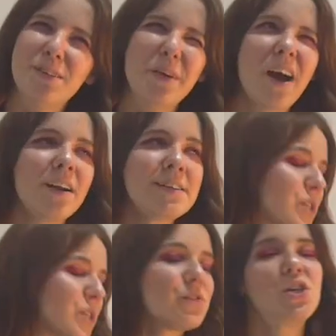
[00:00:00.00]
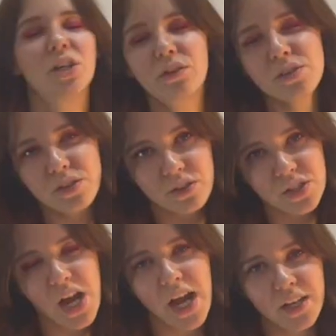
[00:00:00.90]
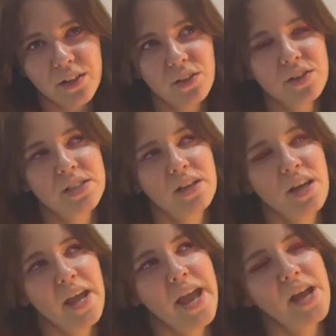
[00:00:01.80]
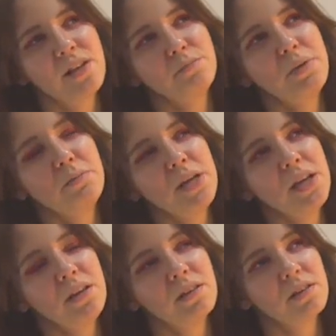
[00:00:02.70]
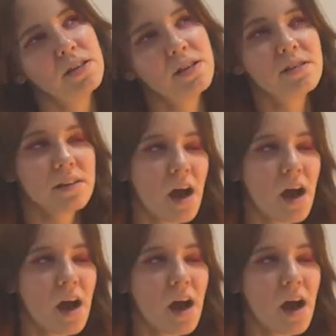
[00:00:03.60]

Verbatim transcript: to be honest. So she loses her child and Mimi is in the